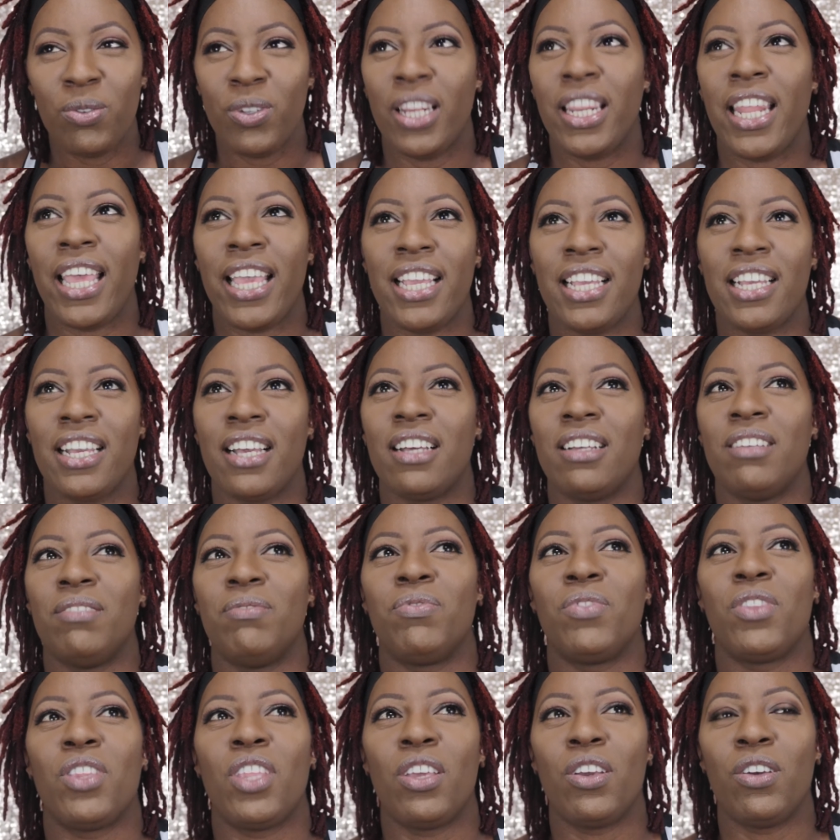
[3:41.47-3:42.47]
Like,
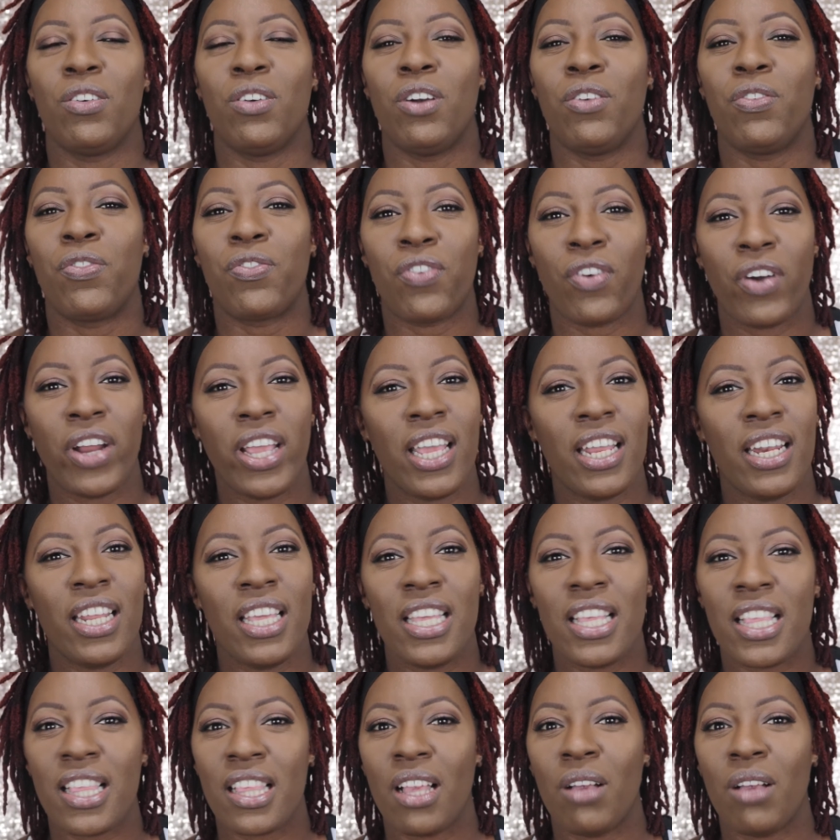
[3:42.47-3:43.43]
a friend is